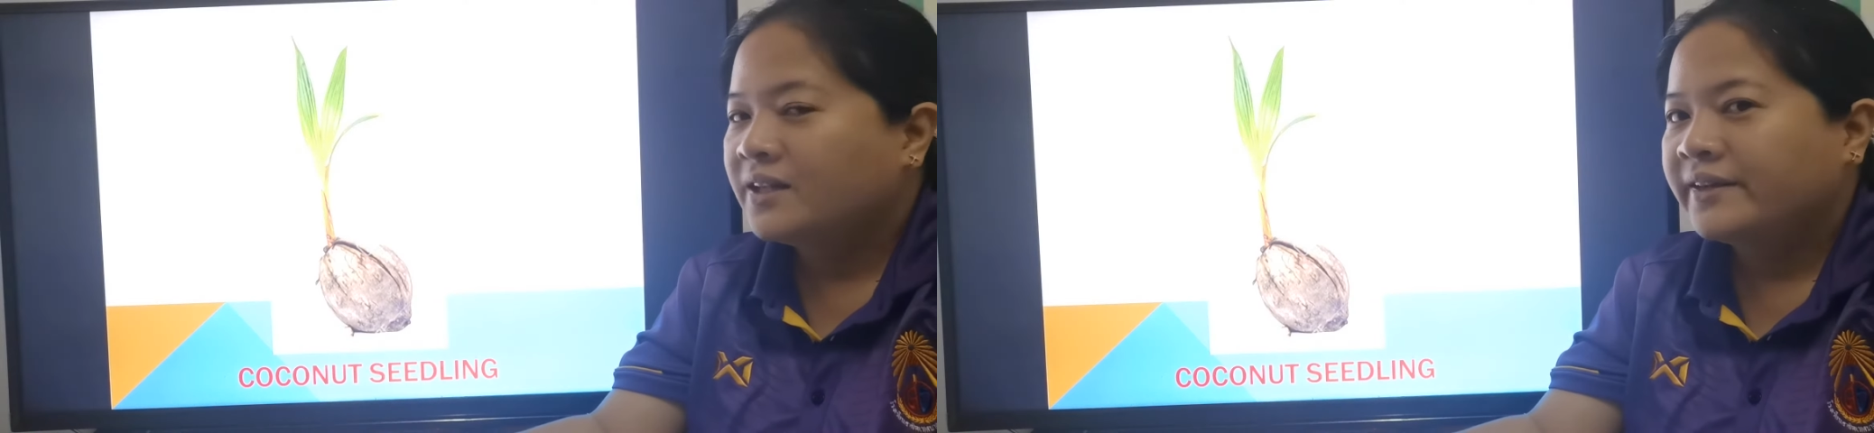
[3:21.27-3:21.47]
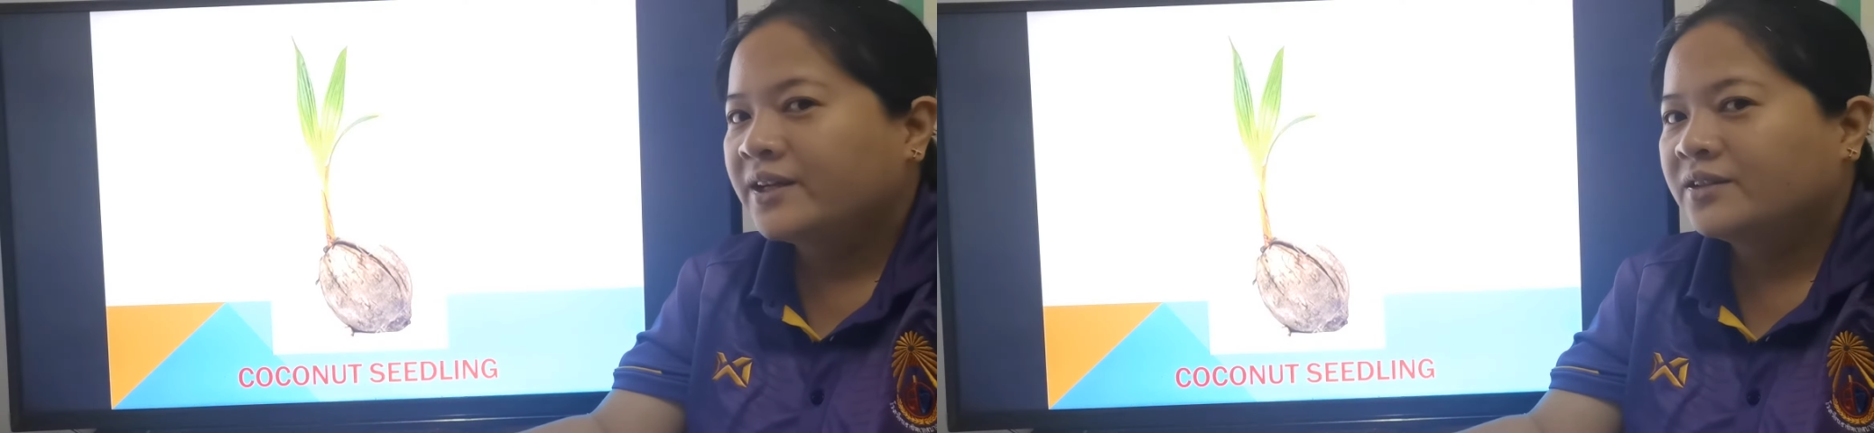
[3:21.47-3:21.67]

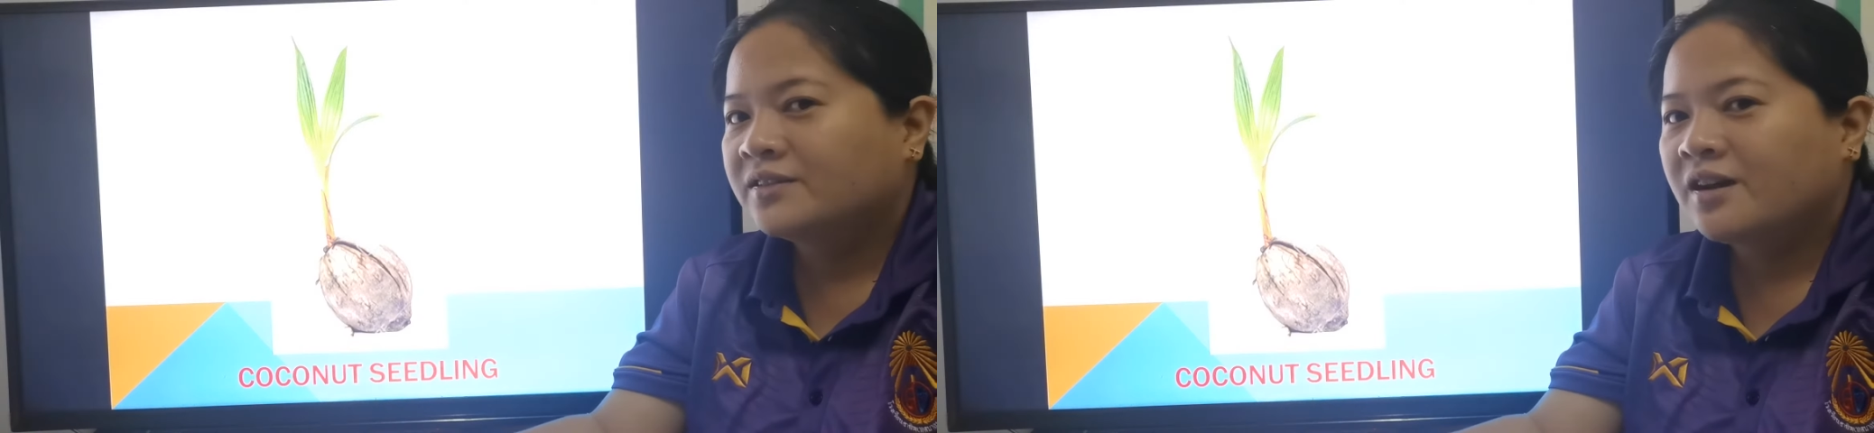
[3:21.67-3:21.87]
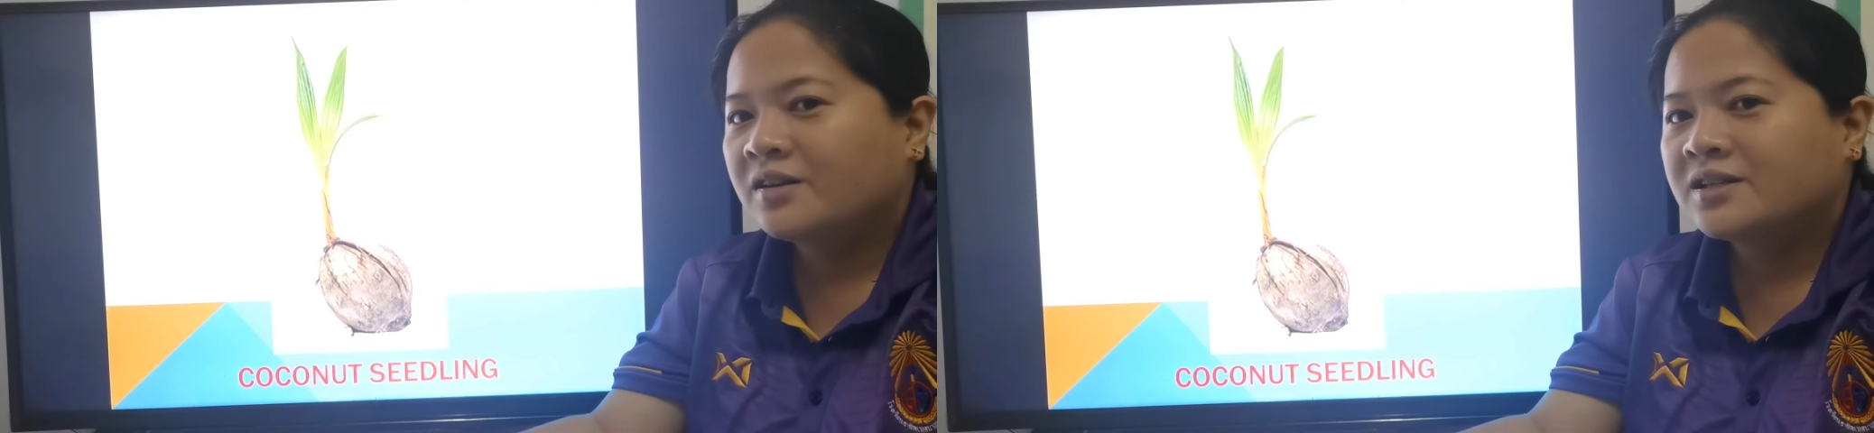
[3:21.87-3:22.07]
Now the
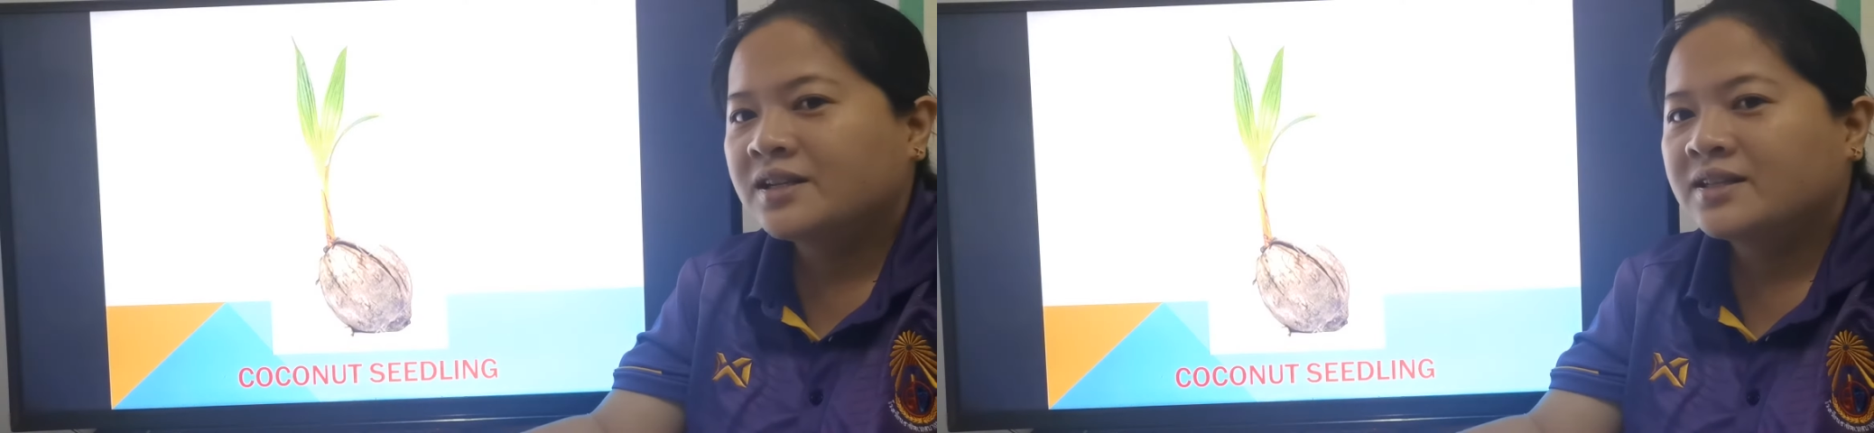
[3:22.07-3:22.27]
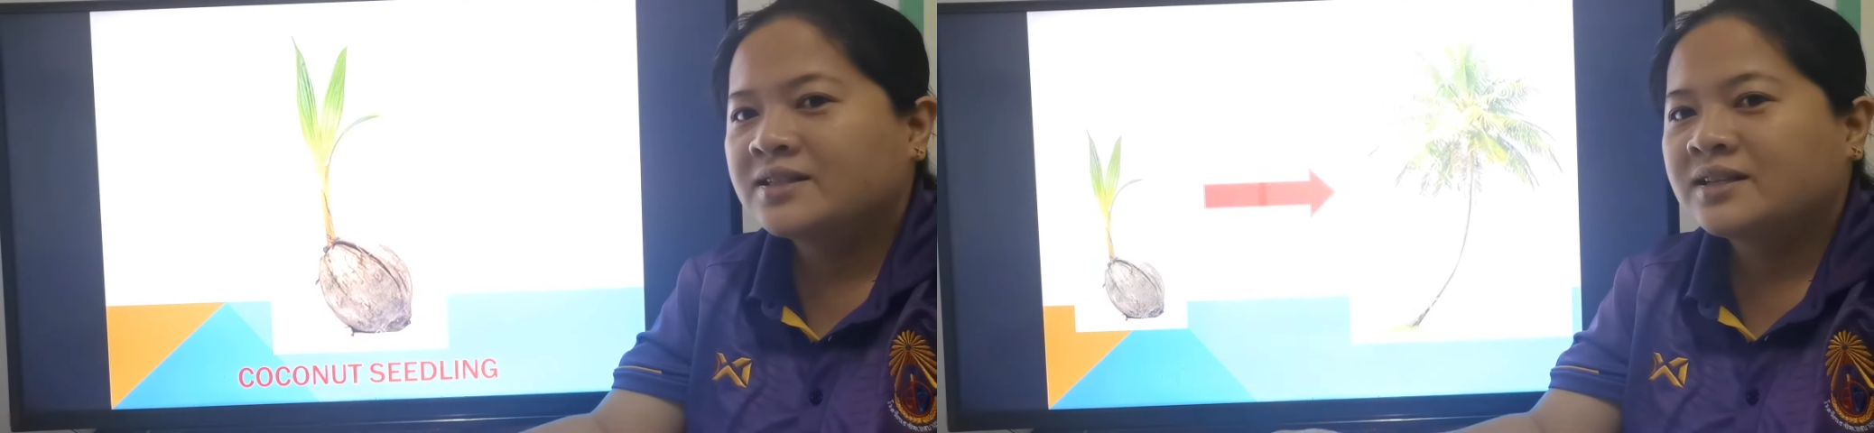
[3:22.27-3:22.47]

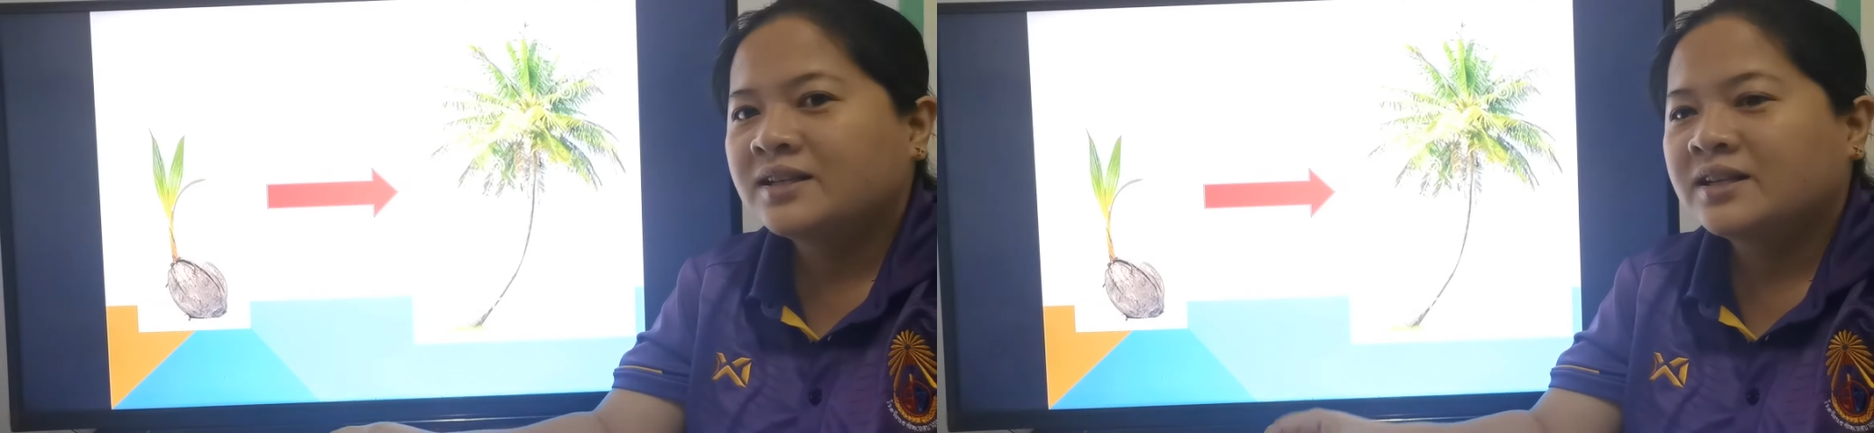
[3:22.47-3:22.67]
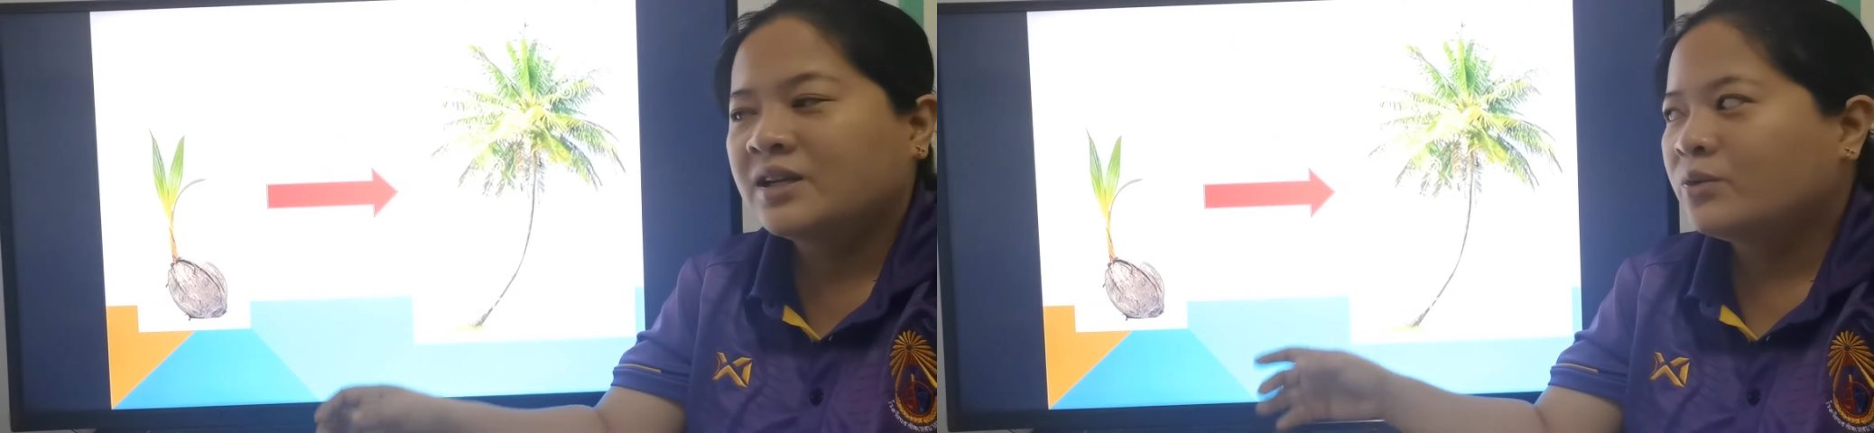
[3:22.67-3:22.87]
coconut
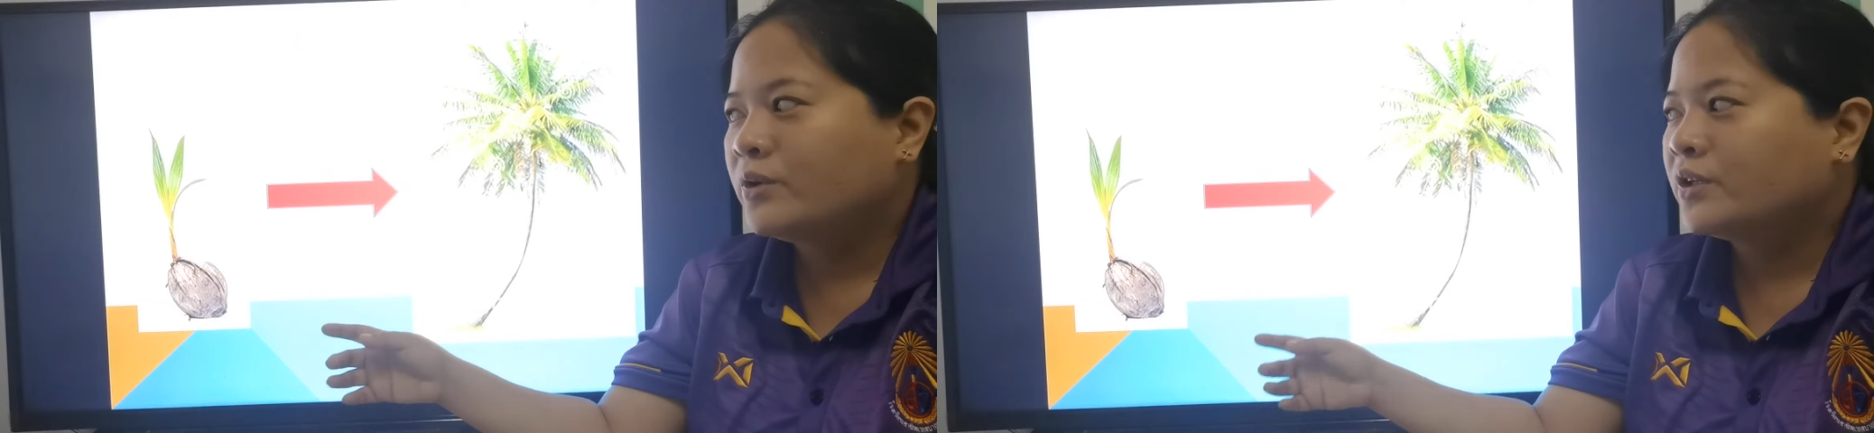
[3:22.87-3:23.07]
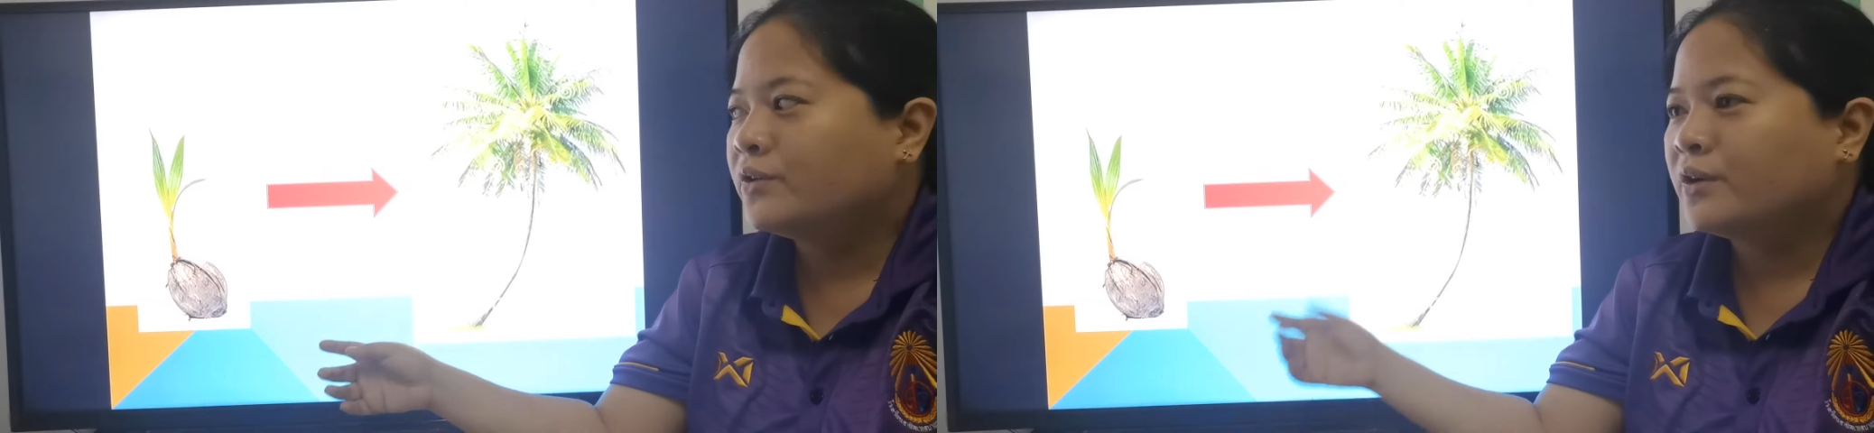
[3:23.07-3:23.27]
seedling
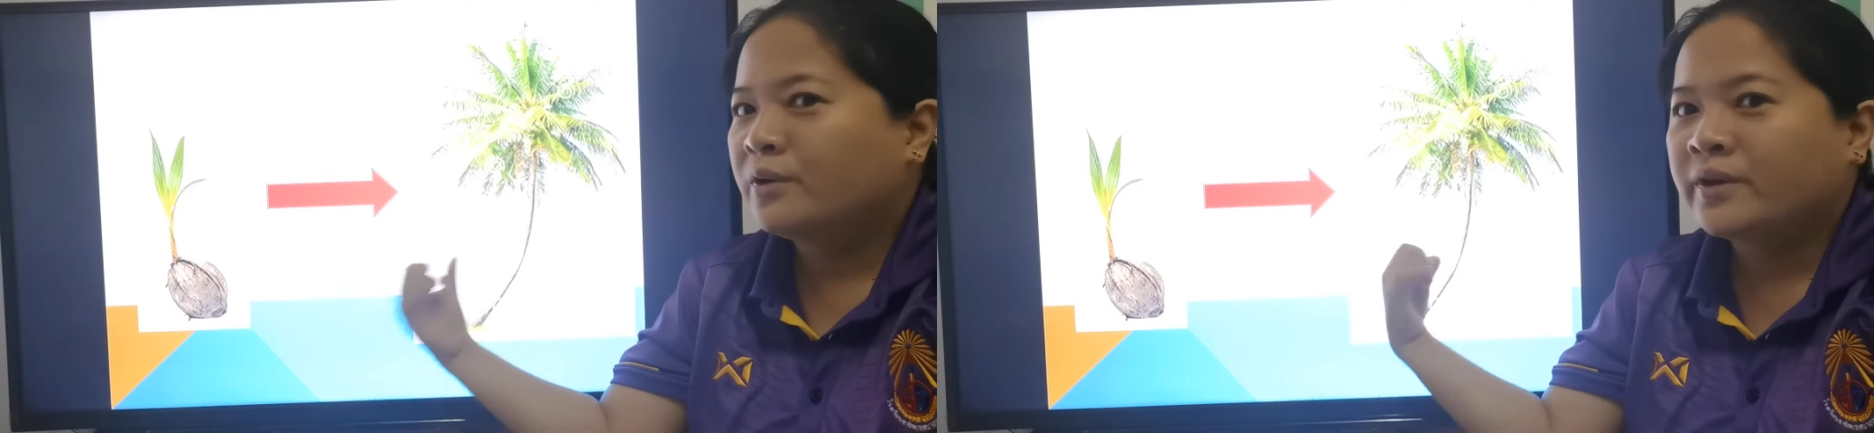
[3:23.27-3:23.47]
will grow